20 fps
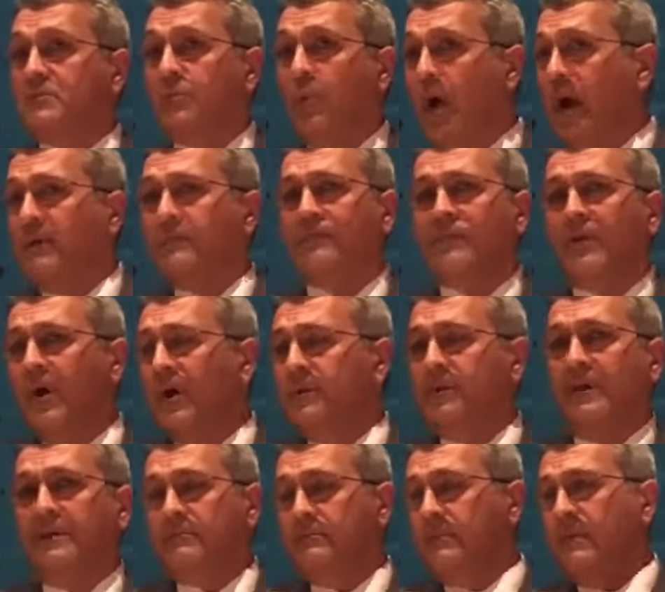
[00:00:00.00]
wire
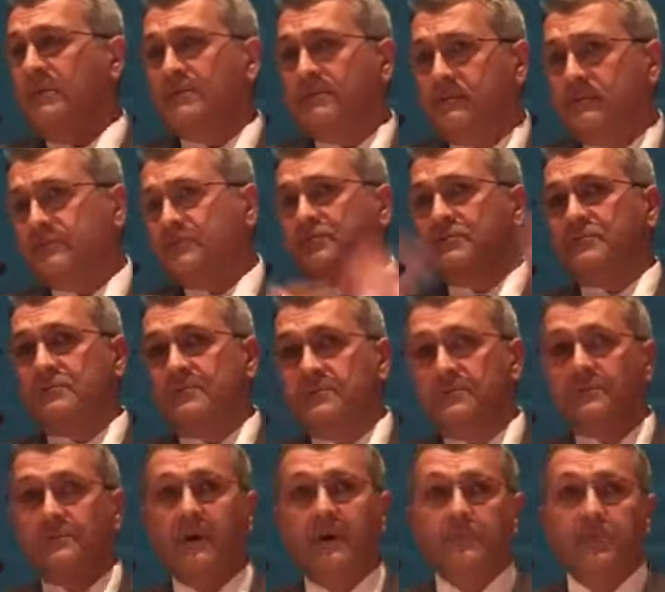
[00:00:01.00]
fraud and
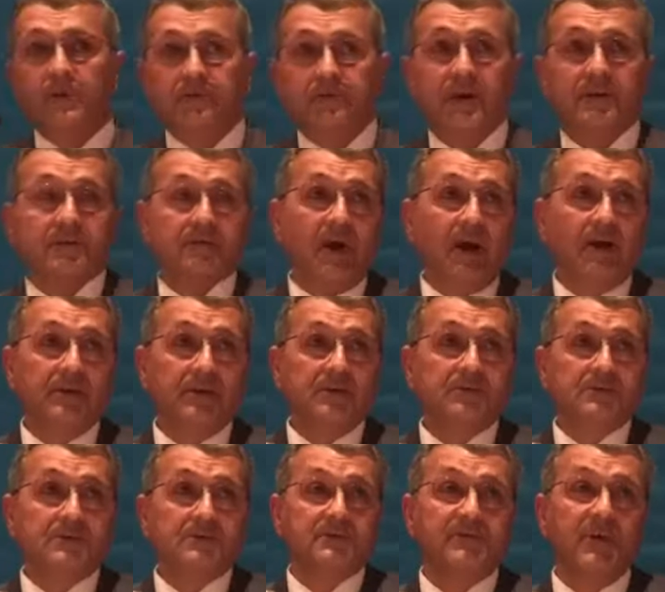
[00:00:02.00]
a number of other violations